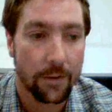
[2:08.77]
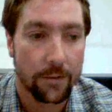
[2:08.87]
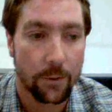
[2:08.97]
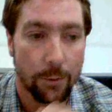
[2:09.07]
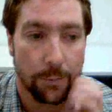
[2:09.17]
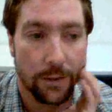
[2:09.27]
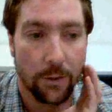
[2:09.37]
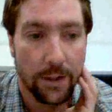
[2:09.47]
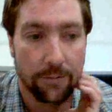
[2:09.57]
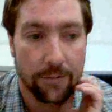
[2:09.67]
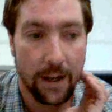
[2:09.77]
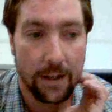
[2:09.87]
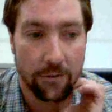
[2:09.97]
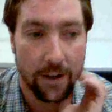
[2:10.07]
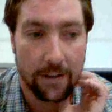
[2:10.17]
So we'd be looking for
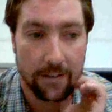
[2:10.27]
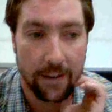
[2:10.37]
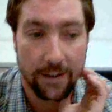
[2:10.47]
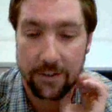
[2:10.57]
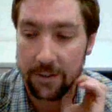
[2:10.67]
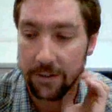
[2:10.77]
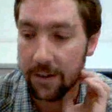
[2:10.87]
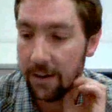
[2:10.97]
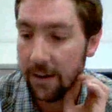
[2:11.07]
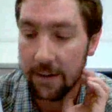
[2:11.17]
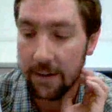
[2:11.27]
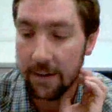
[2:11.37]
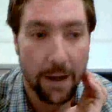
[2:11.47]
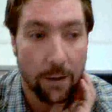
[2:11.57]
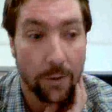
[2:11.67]
that translation. It's a
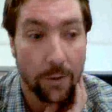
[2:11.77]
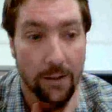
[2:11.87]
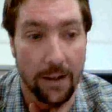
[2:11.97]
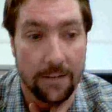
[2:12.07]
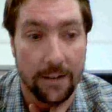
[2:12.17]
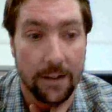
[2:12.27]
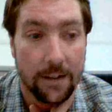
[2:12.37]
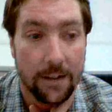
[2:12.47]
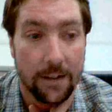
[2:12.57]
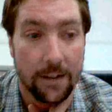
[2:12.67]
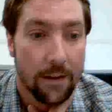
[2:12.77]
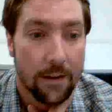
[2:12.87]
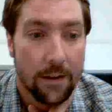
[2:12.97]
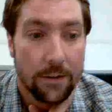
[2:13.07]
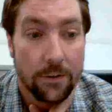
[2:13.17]
Penguin classic.
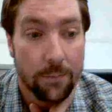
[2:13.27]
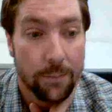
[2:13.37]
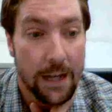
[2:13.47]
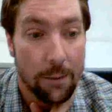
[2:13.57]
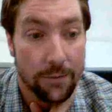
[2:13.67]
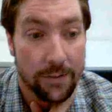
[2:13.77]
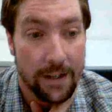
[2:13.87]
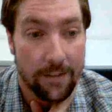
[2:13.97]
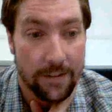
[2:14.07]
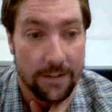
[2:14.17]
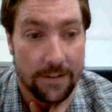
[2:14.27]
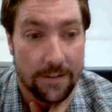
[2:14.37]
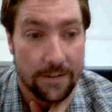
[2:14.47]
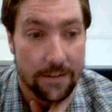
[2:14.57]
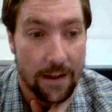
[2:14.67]
You should be able to get
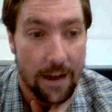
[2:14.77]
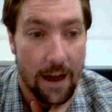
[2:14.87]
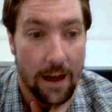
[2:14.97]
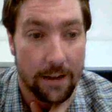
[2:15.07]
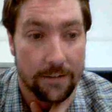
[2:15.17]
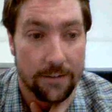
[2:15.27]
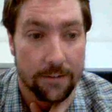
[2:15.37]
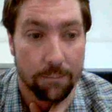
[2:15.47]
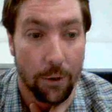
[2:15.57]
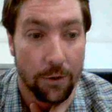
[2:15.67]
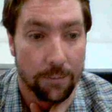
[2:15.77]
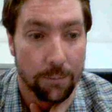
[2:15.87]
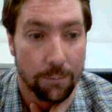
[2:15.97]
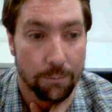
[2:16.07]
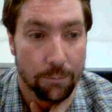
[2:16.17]
this at most
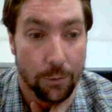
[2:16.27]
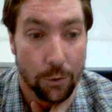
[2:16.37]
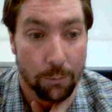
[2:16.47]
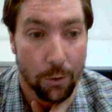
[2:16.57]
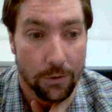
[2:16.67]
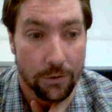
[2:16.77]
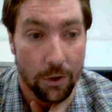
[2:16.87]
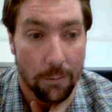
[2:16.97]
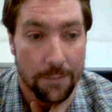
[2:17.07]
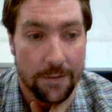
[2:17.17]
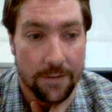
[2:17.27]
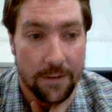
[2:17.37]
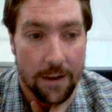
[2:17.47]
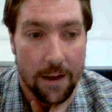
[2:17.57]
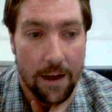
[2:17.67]
good bookshops.
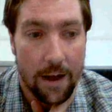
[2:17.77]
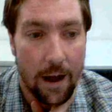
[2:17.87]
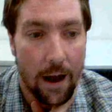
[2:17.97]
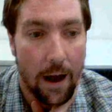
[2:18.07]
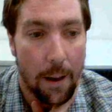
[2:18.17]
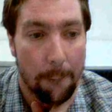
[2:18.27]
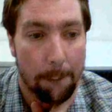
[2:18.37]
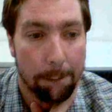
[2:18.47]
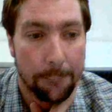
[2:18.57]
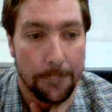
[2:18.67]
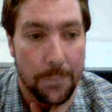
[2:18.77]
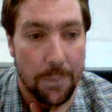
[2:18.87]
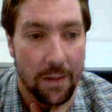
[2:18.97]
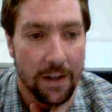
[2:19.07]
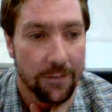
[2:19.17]

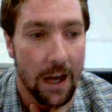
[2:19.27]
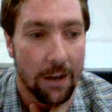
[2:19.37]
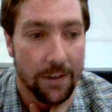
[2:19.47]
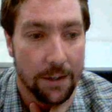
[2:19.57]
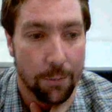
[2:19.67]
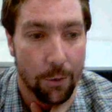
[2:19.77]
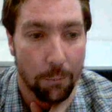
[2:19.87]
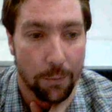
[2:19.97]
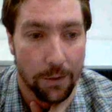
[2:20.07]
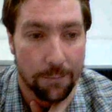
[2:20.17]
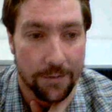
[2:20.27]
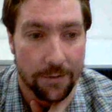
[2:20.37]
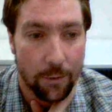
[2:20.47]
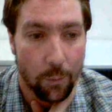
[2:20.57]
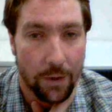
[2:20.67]
If you have any
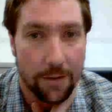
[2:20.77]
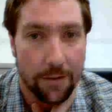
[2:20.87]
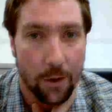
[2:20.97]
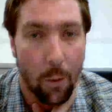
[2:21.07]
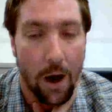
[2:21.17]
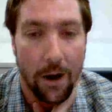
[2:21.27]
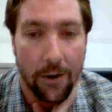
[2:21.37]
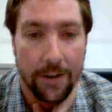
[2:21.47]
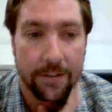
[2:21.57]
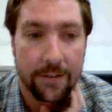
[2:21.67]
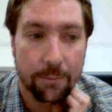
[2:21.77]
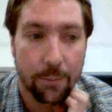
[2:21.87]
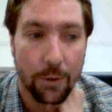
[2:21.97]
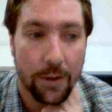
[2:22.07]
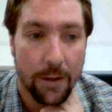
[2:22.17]
problems with acquiring this
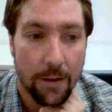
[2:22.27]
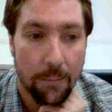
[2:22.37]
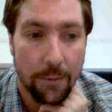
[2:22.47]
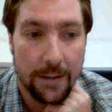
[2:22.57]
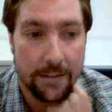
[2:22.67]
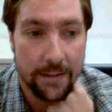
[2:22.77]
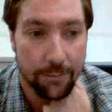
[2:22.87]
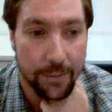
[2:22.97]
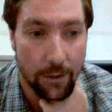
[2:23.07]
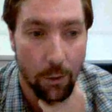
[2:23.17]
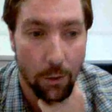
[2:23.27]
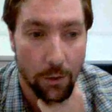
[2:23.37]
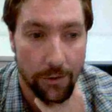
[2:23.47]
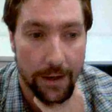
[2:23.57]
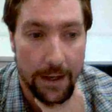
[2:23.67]
book, please give me a call
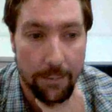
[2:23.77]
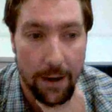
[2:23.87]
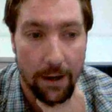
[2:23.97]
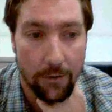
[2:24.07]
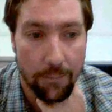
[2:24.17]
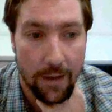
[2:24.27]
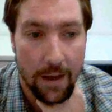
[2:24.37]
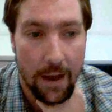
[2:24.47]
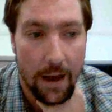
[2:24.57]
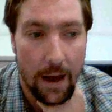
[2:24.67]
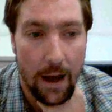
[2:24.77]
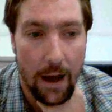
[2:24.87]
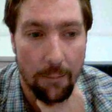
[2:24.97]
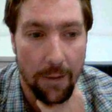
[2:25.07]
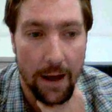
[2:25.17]
or an email,
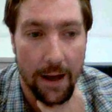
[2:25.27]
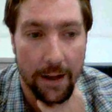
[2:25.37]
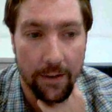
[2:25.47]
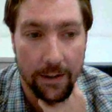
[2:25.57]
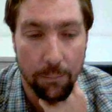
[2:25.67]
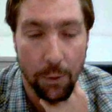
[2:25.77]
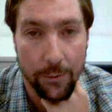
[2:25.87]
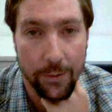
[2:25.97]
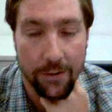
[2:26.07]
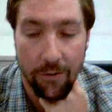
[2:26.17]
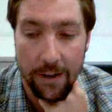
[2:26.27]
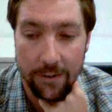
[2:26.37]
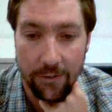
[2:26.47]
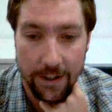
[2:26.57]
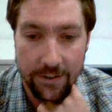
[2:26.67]
and I can point you in the right
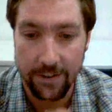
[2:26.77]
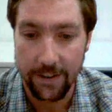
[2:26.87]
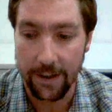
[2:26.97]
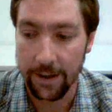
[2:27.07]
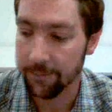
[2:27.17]
direction there.